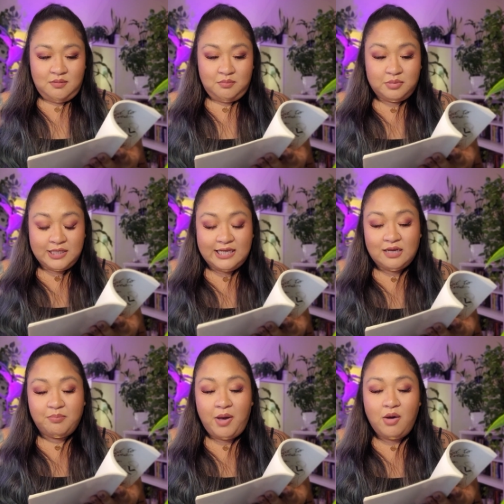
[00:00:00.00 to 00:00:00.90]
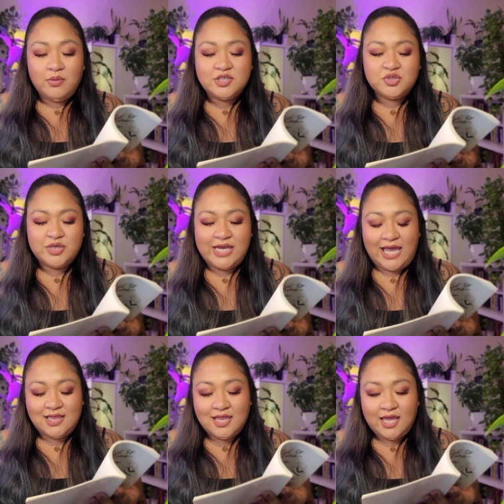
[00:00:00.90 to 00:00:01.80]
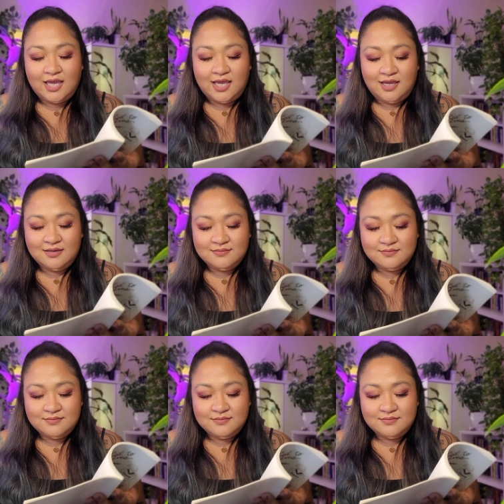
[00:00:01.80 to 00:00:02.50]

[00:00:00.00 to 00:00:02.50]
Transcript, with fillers: Bleeding poetry and thinking,